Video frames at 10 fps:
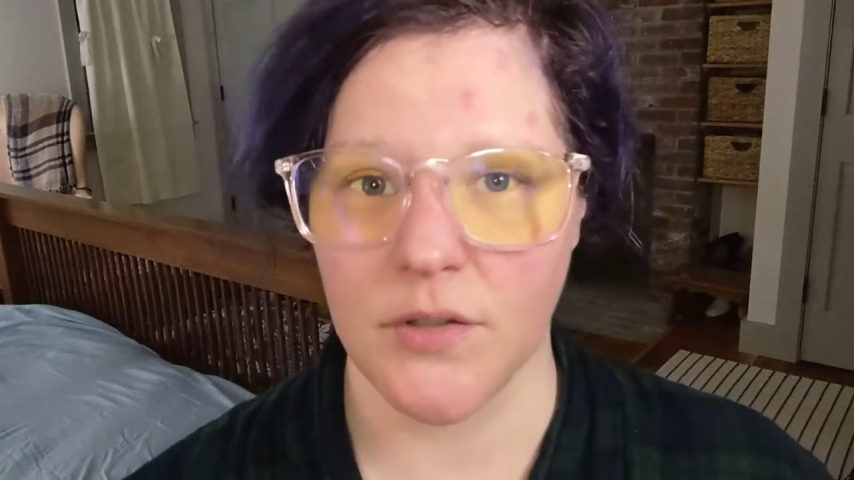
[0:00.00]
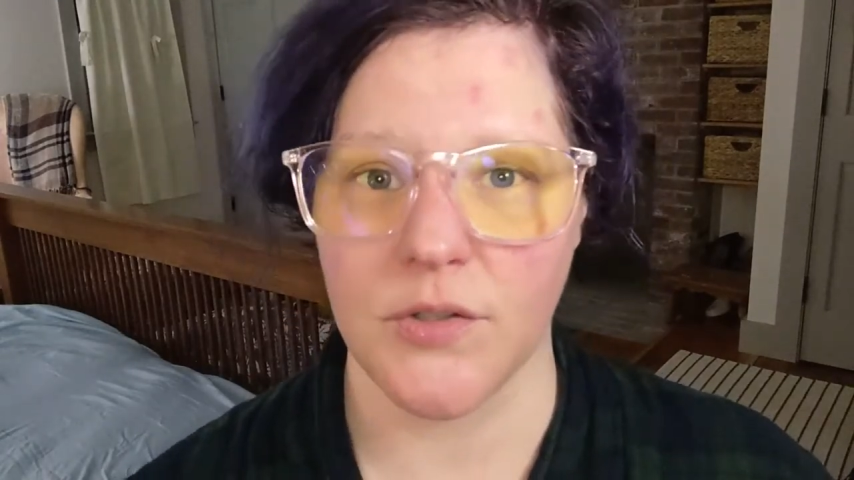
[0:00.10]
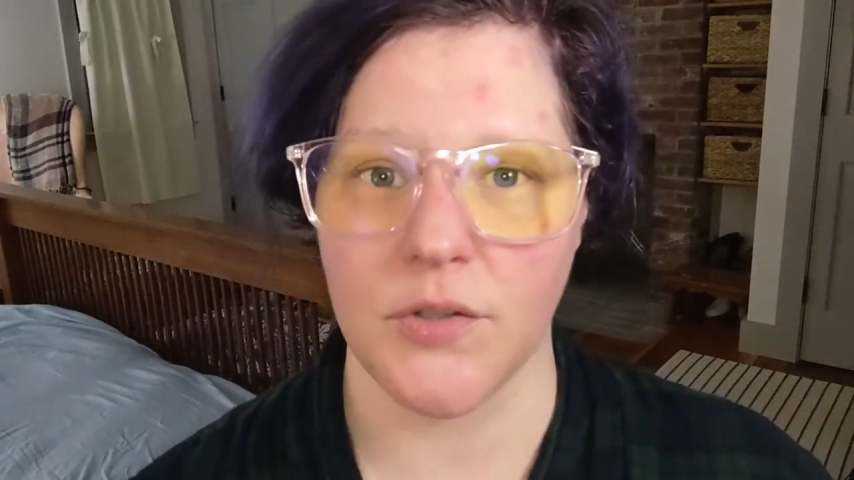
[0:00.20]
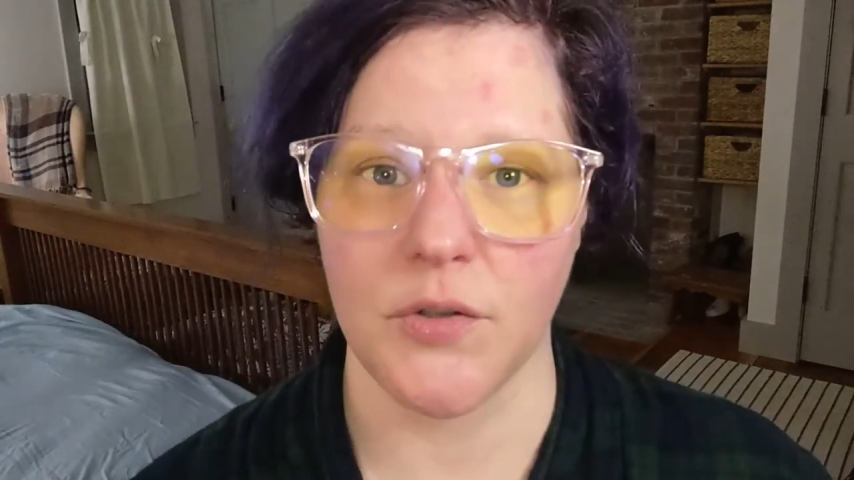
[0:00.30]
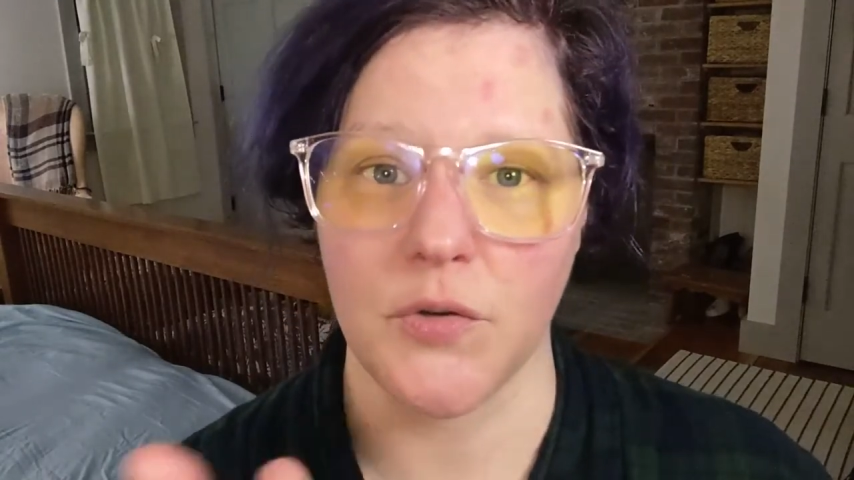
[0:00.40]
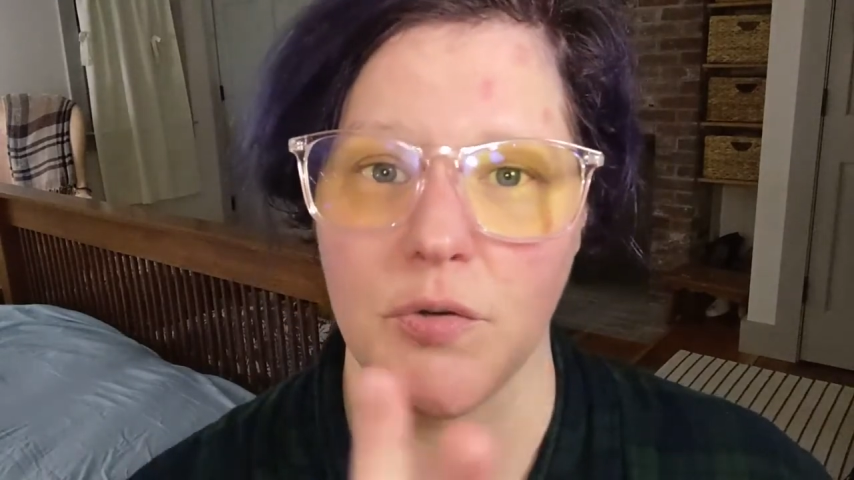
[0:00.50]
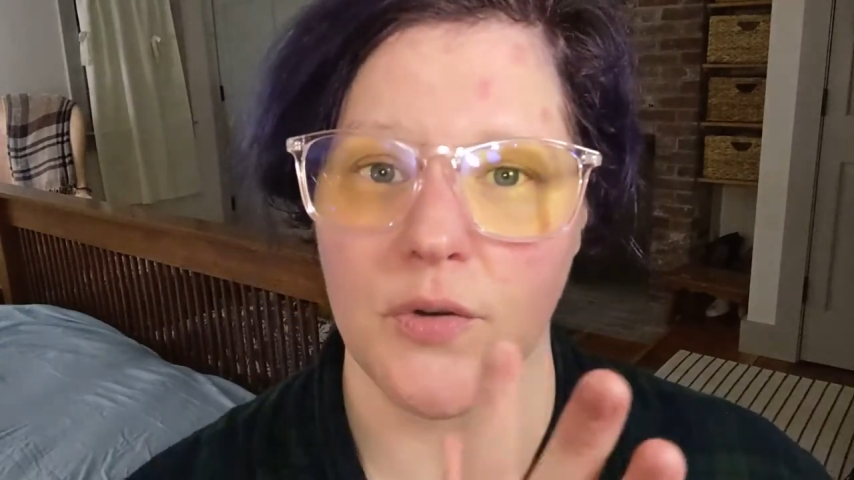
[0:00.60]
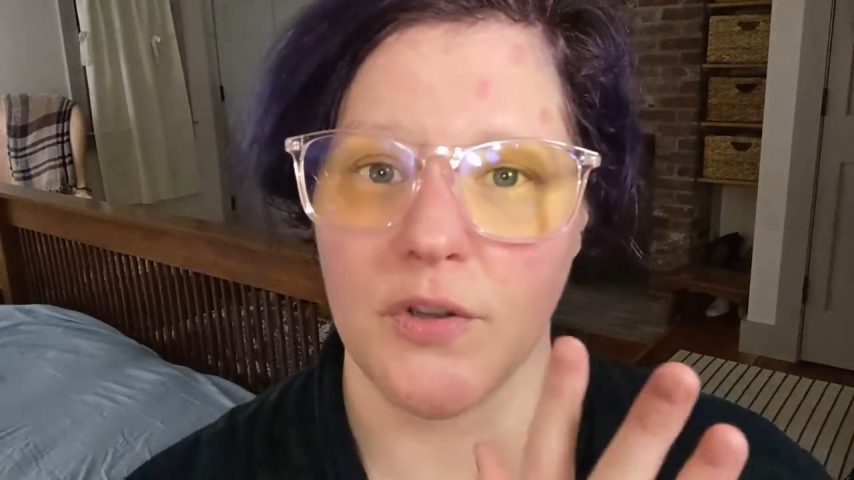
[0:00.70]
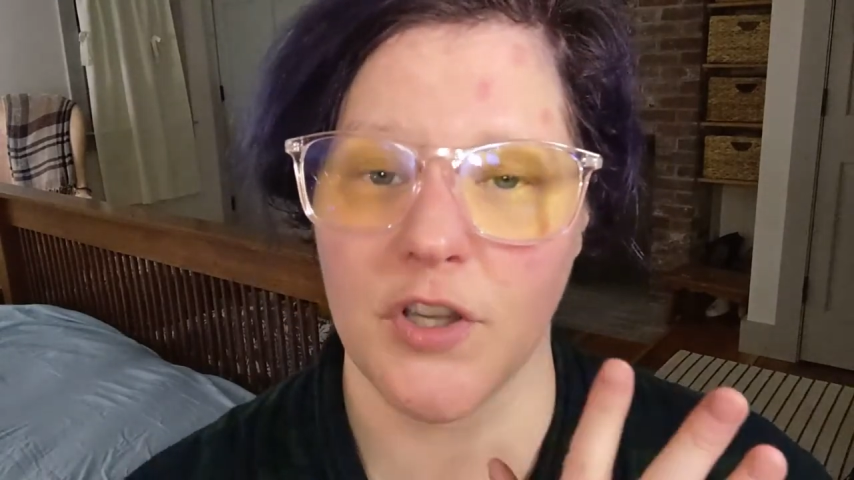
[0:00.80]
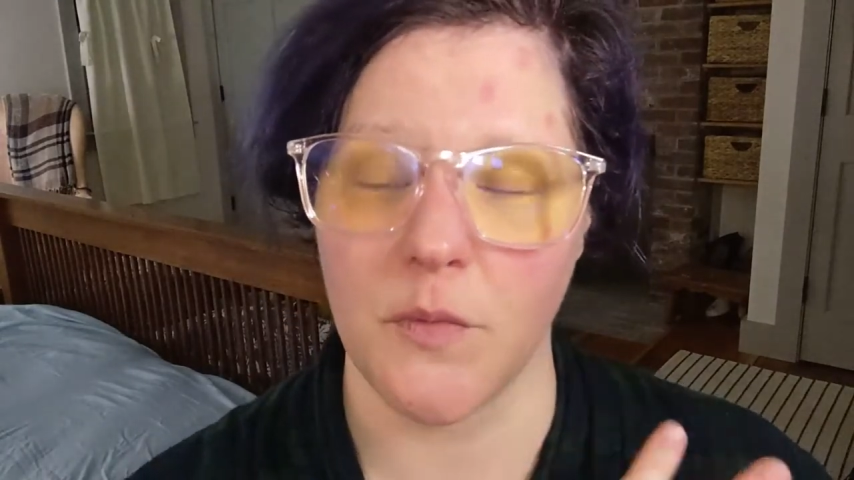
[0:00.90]

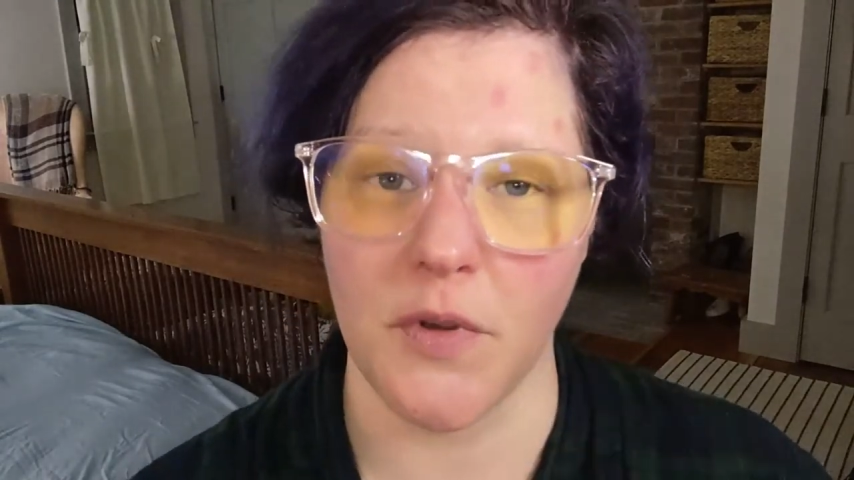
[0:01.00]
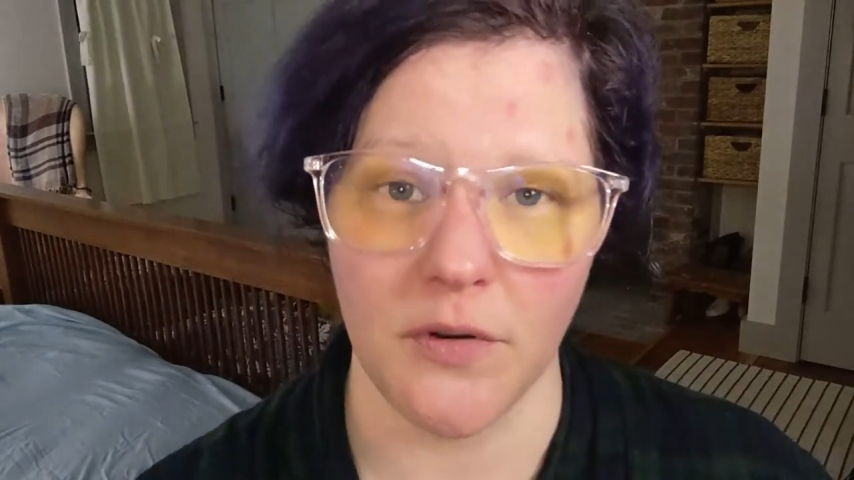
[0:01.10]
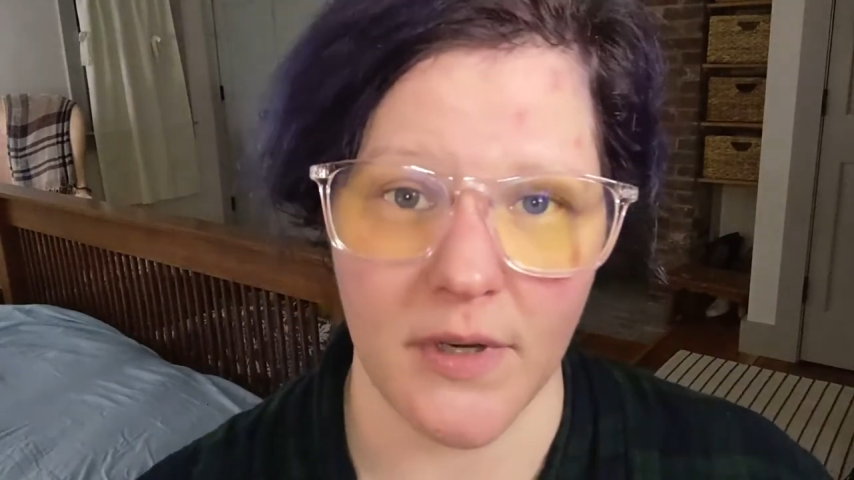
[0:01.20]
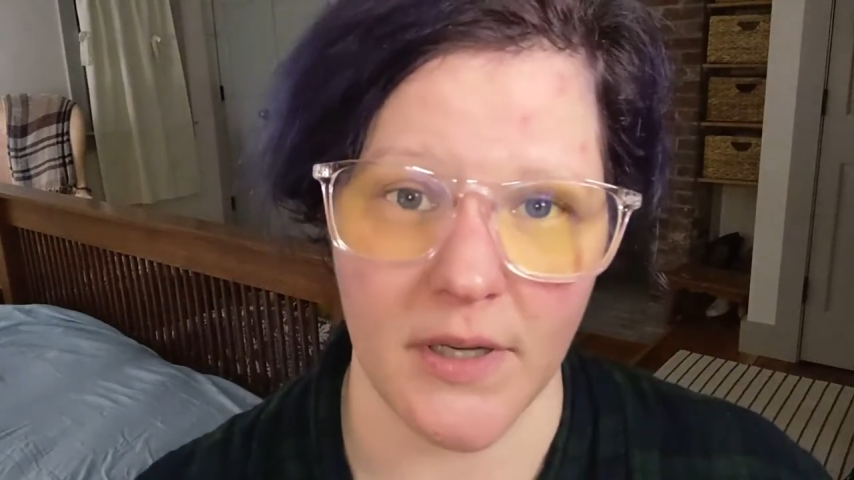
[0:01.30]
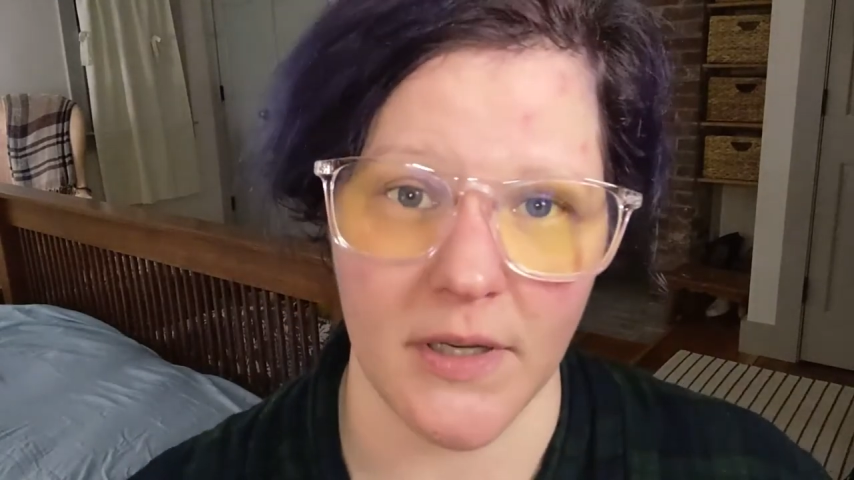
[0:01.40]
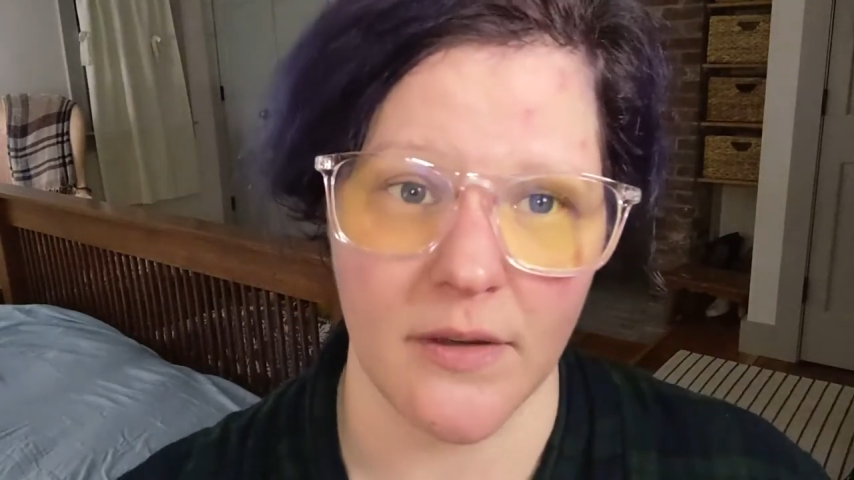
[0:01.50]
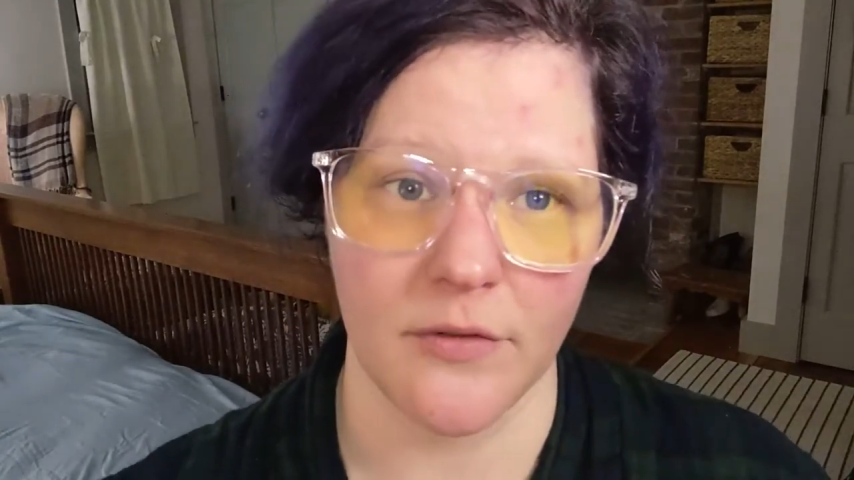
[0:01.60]
to community,